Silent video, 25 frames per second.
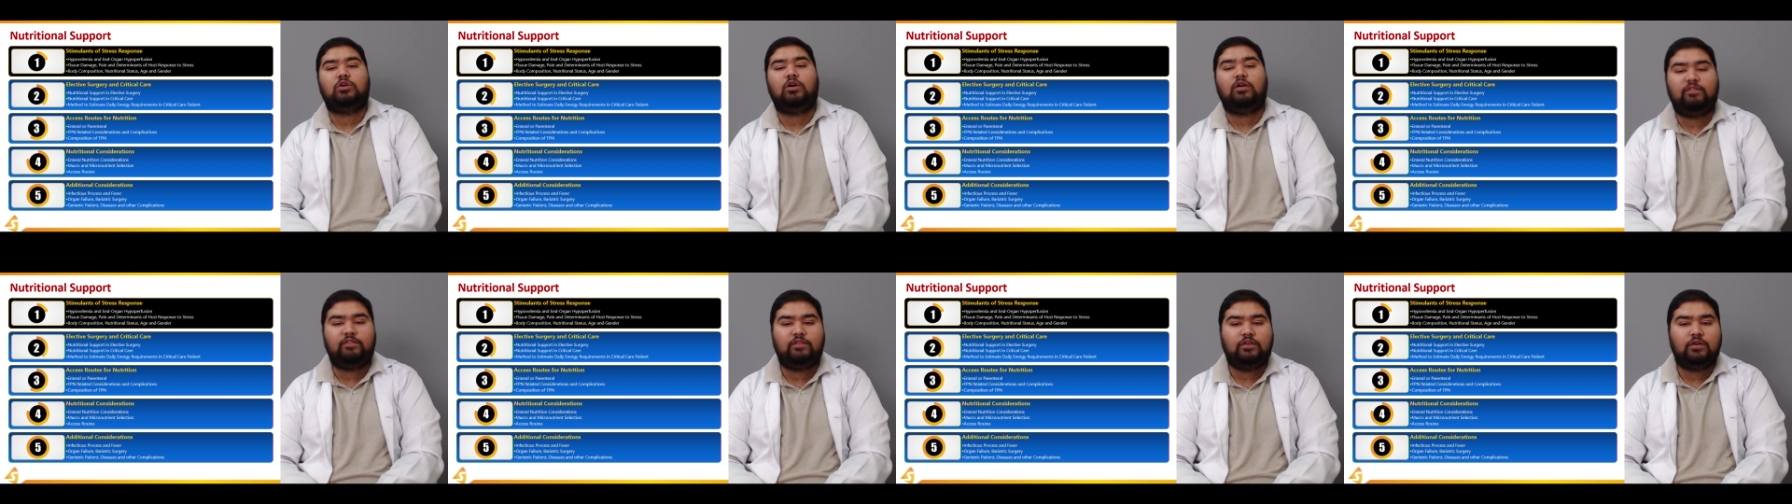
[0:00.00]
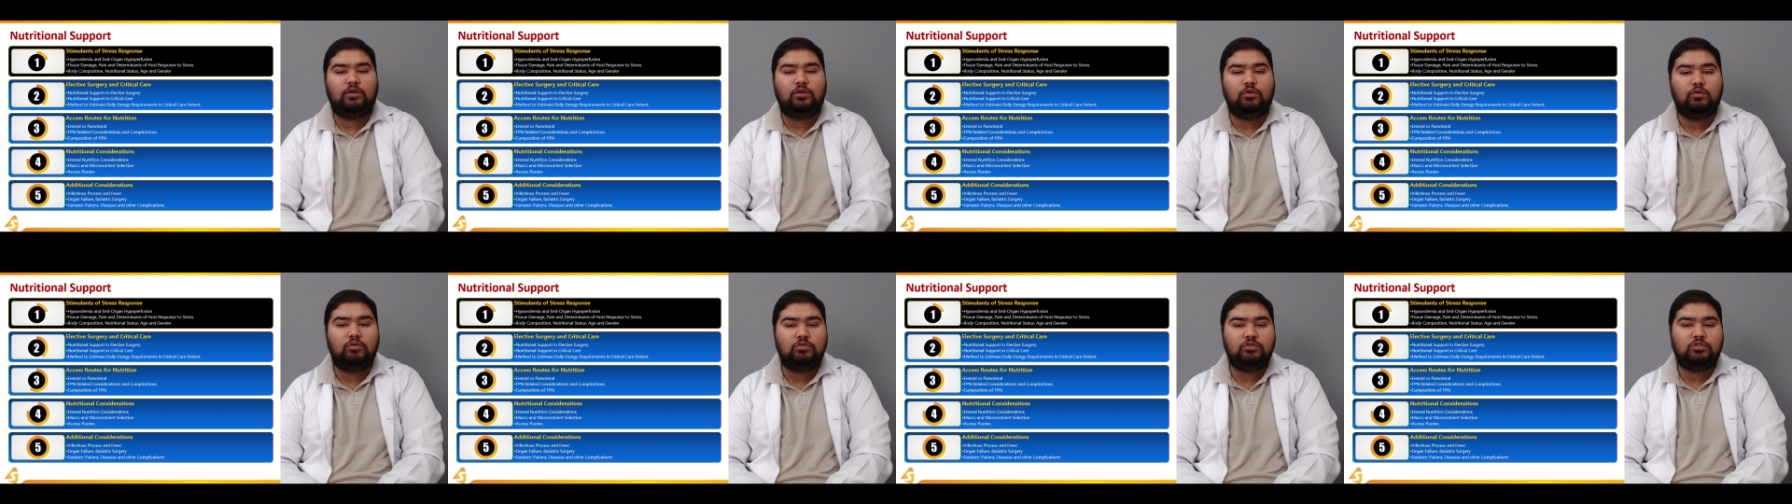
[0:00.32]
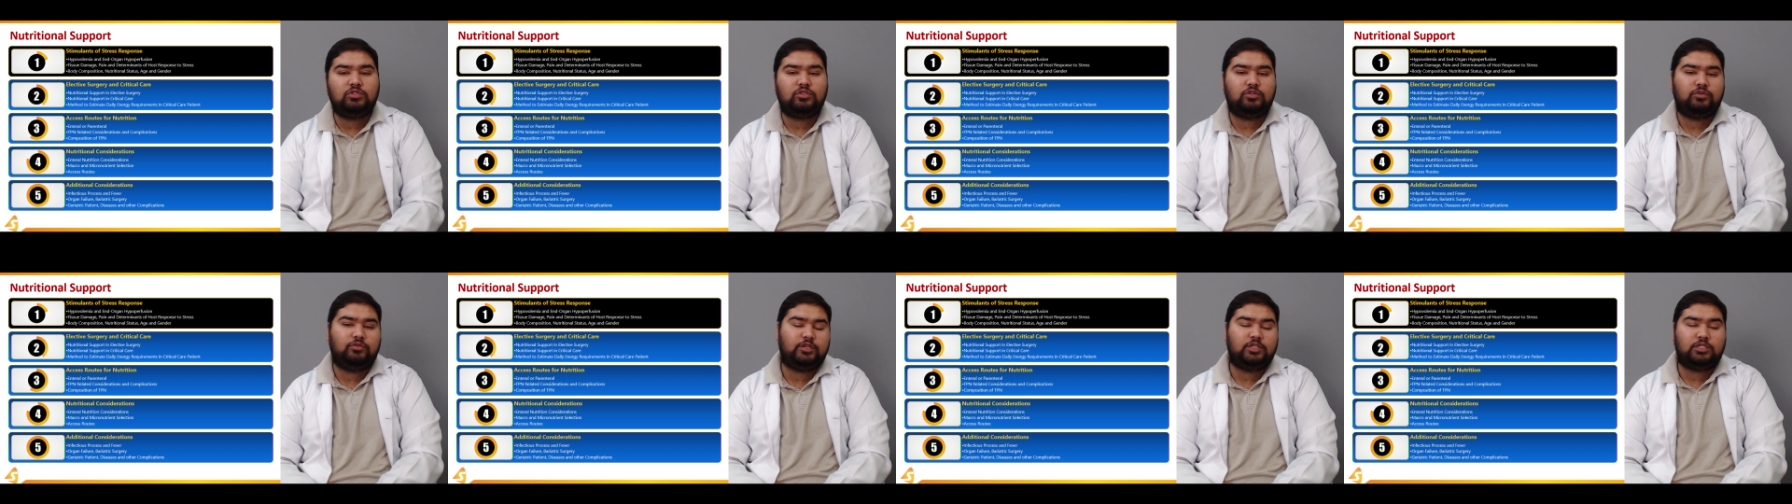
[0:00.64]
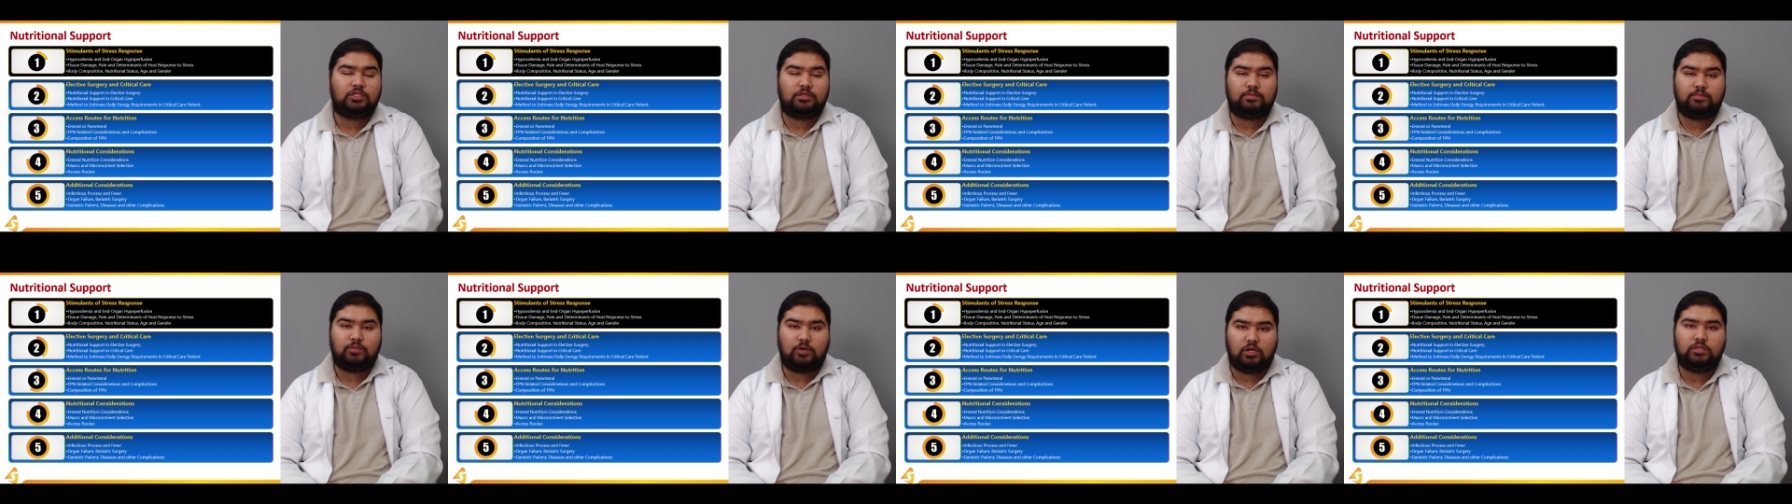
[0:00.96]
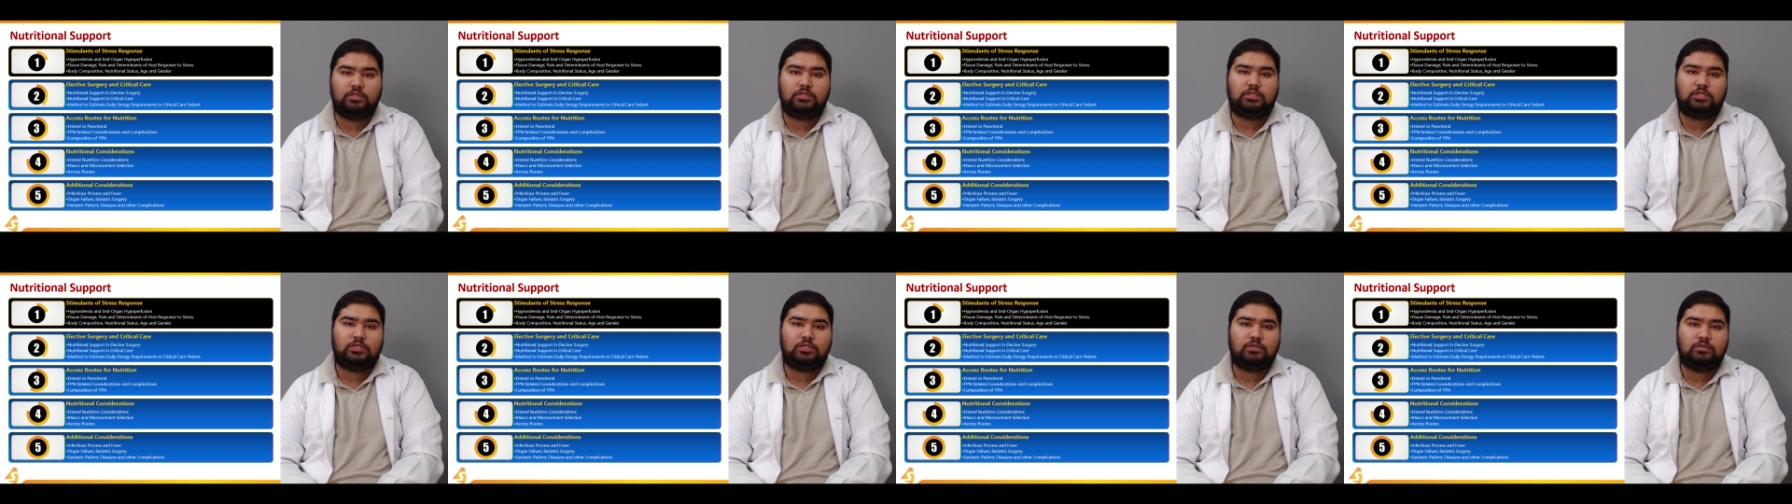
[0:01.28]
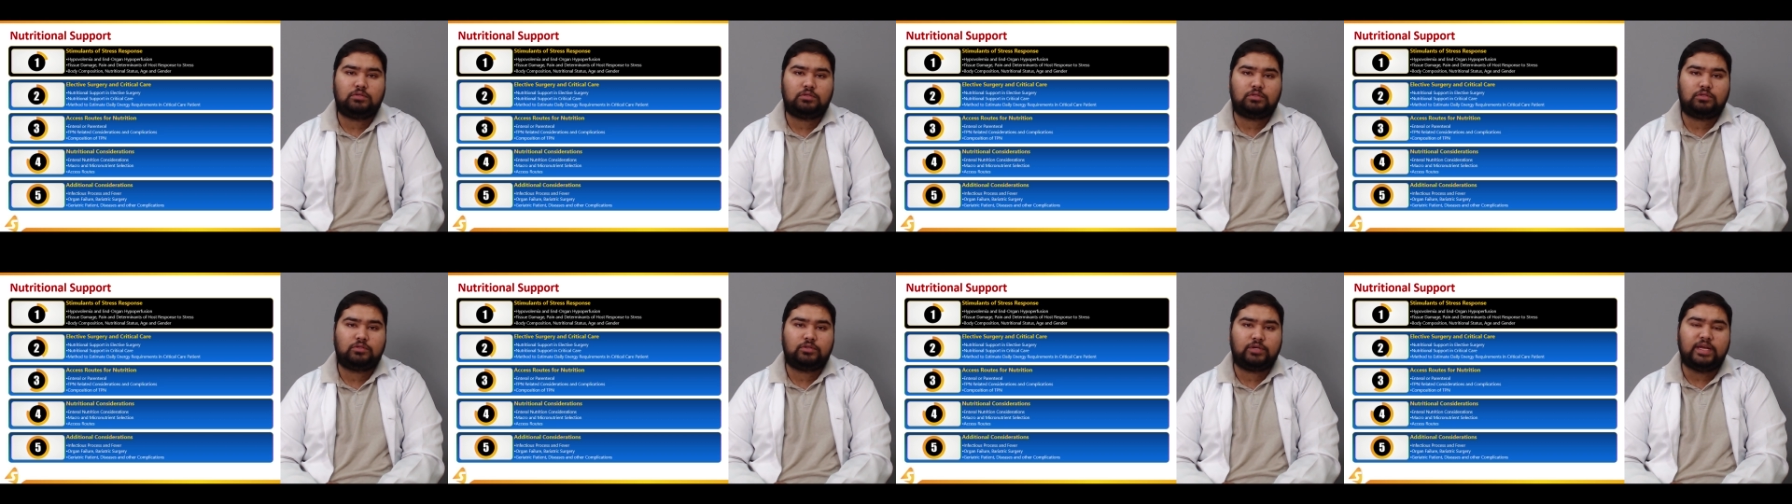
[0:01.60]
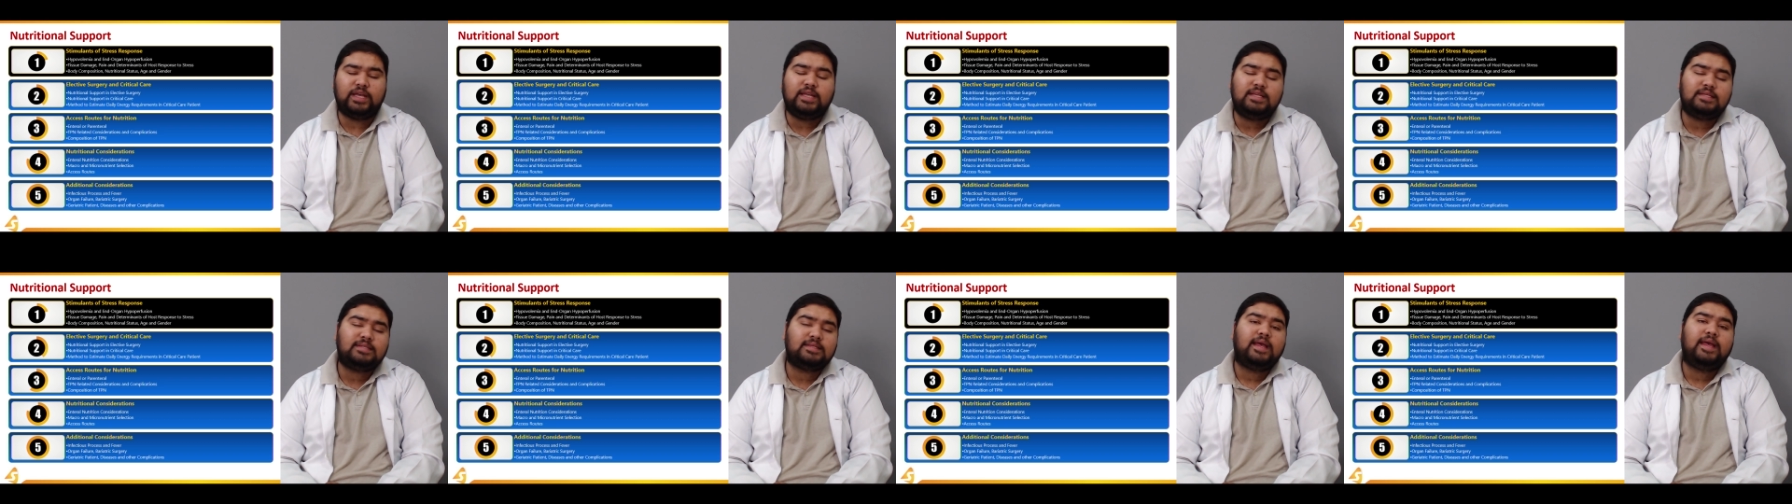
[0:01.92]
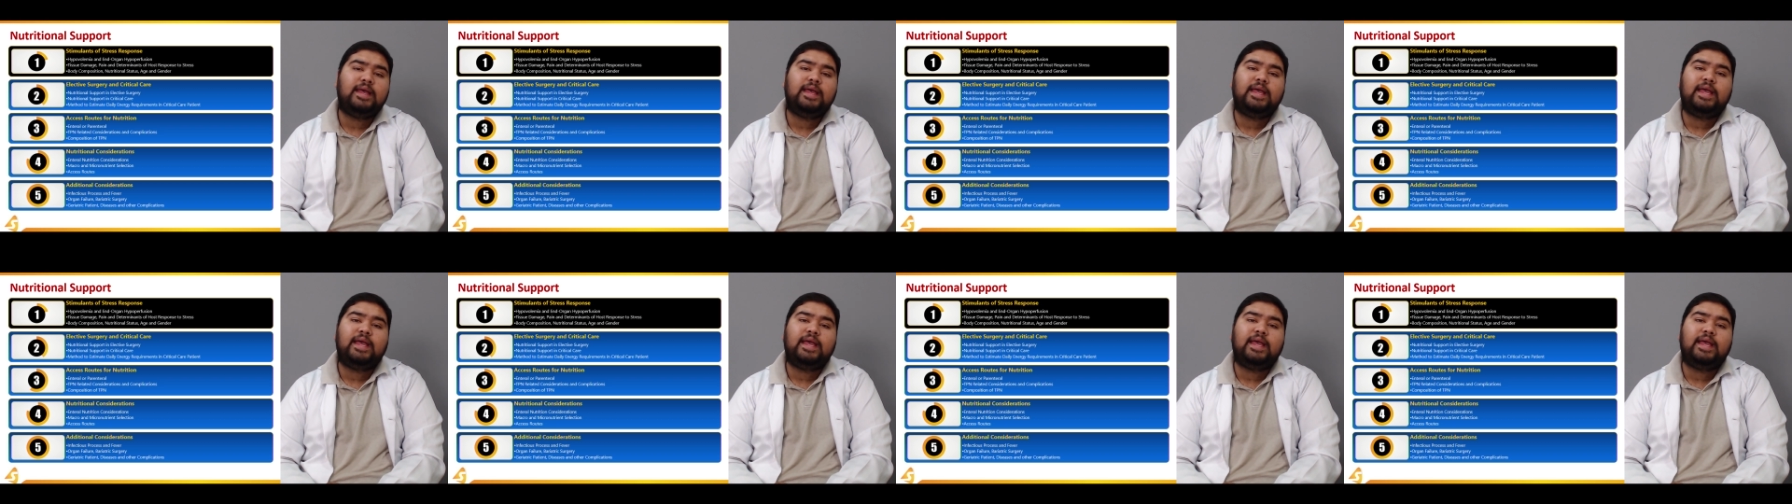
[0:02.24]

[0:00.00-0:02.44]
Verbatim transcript: of host response to stress.